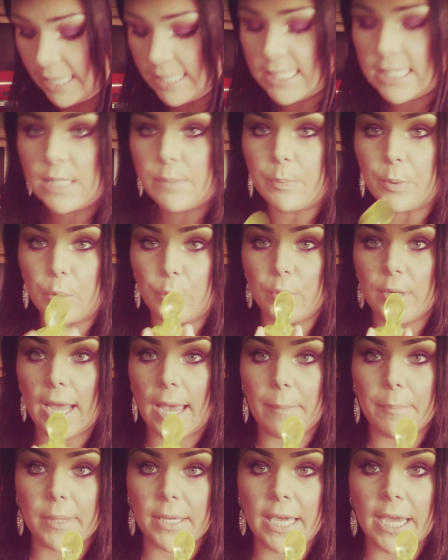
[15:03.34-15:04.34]
spoon
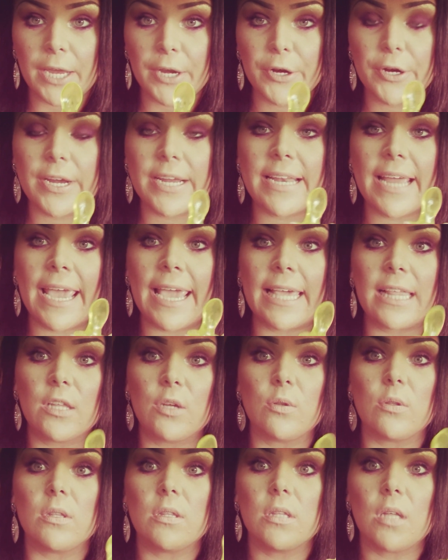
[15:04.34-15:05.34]
applicator, and
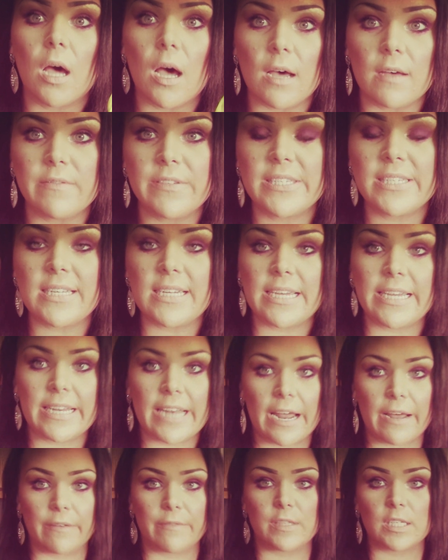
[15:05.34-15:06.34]
Halo loves to
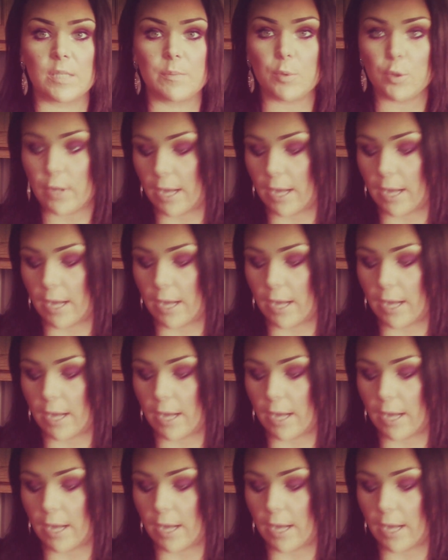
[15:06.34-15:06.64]
eat out of the spoon